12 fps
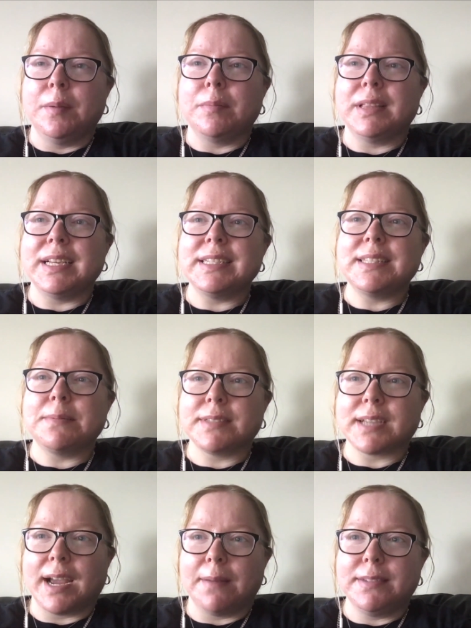Please
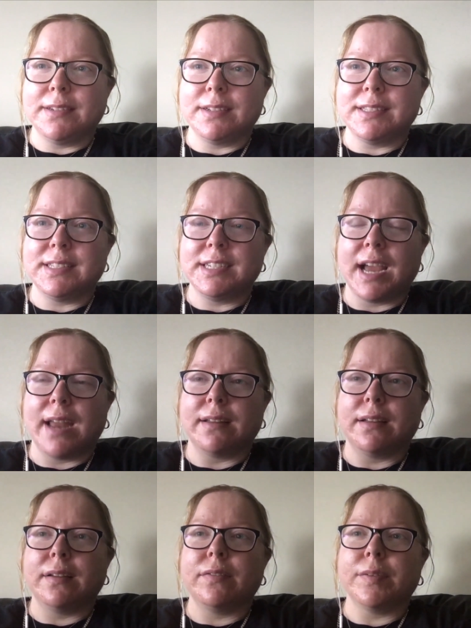subscribe to his
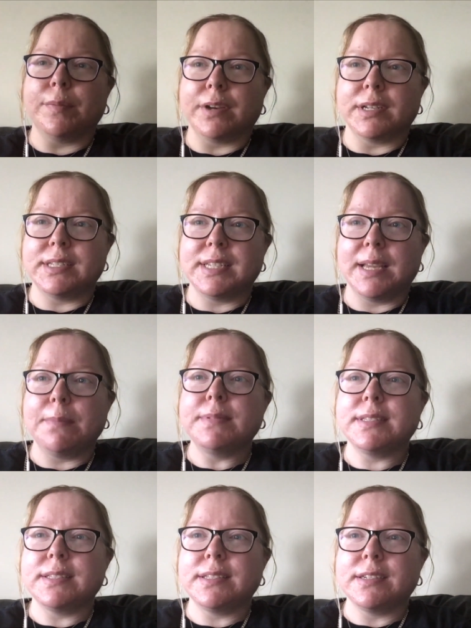channel for more
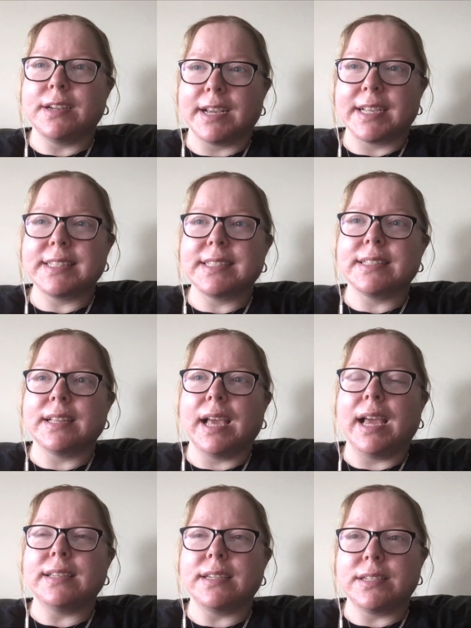tips, tricks,
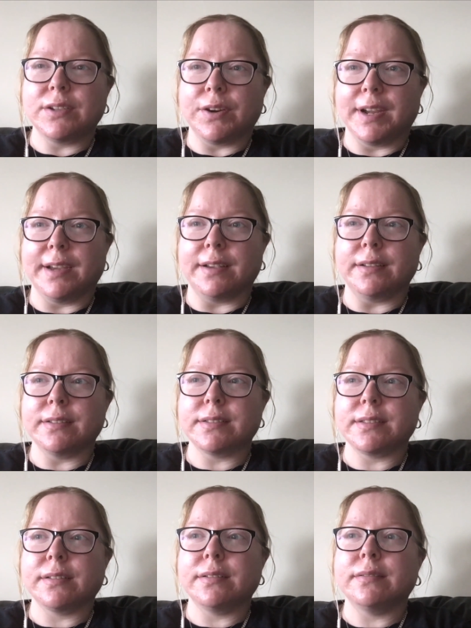and
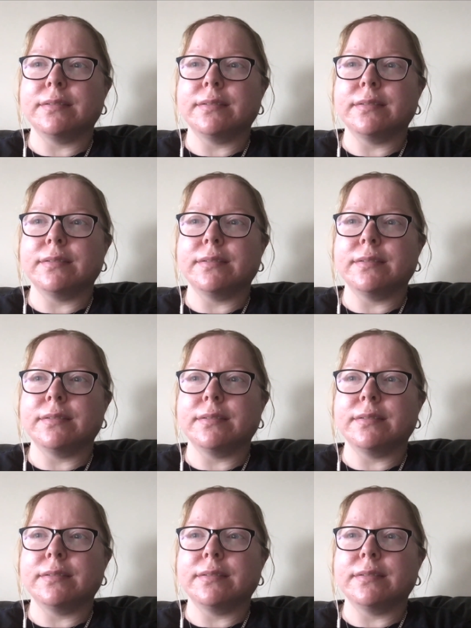tutorials.